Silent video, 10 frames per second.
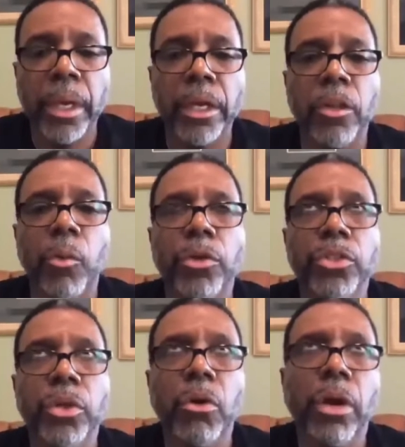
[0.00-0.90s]
In other
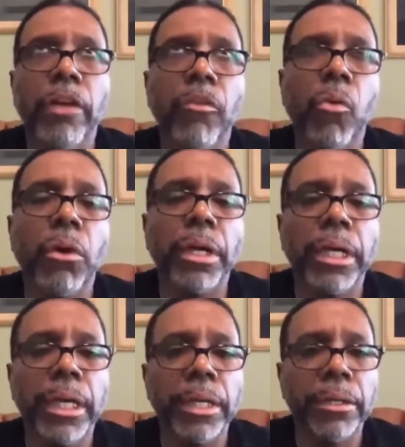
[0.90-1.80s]
words, you don't ever want to
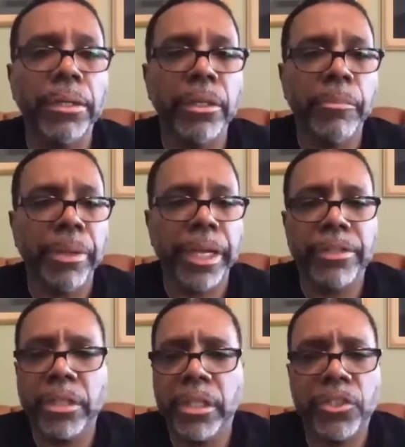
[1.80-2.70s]
get to the
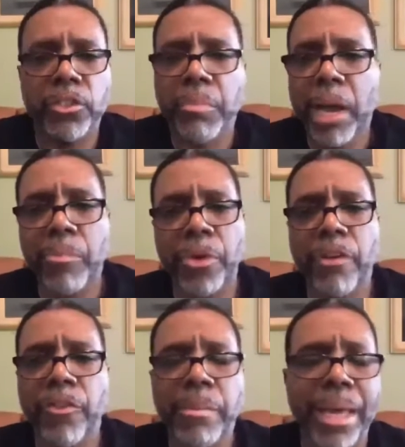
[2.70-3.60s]
place, and this is my
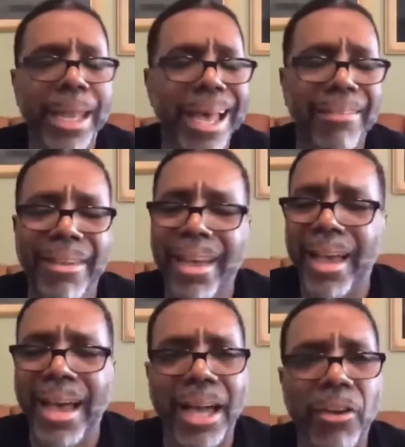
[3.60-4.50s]
prayer for my life.
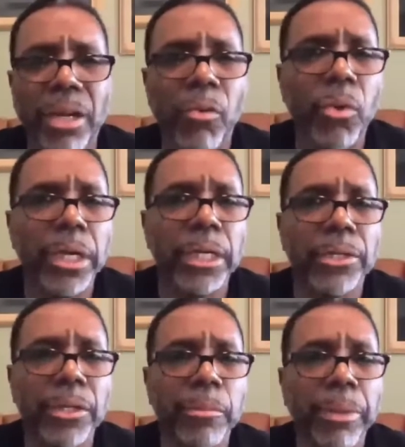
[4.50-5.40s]
I don't ever want to get
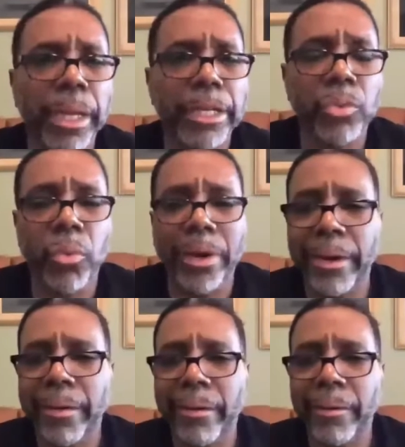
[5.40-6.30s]
to the place
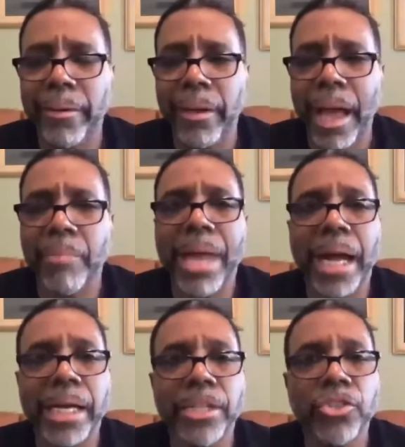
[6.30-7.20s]
where I'm
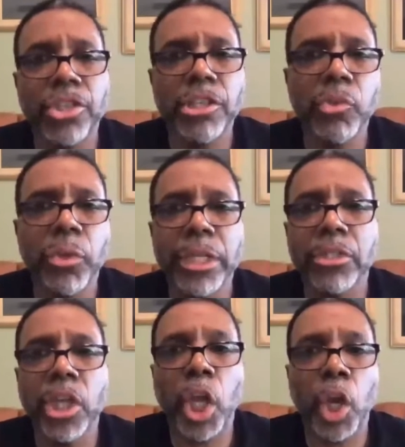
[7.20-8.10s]
not continuing
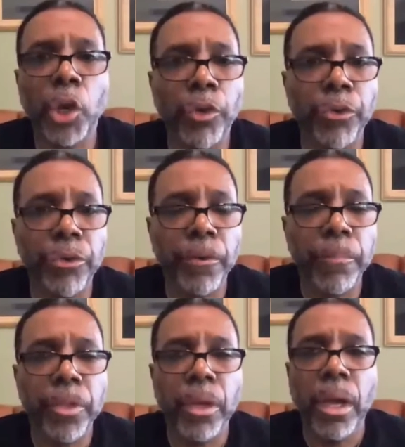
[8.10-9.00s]
to learn.
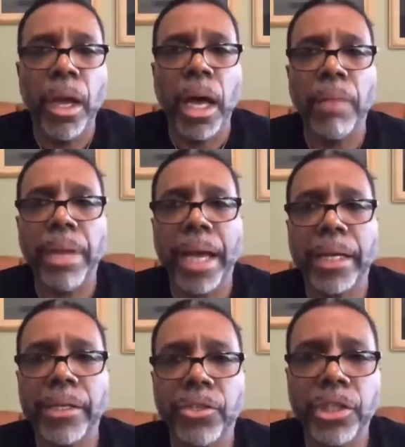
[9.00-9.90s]
I'm
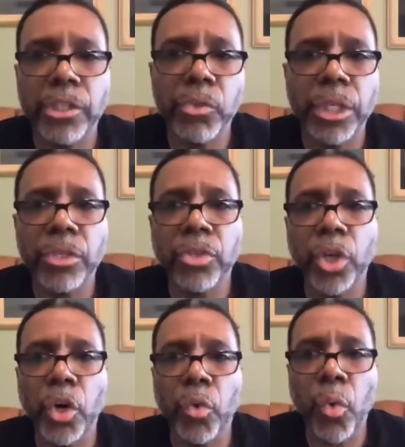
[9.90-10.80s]
not continuing
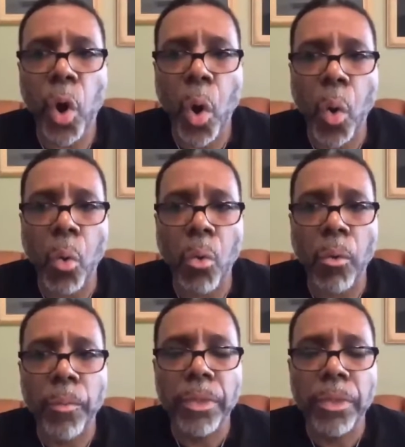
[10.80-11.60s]
to grow.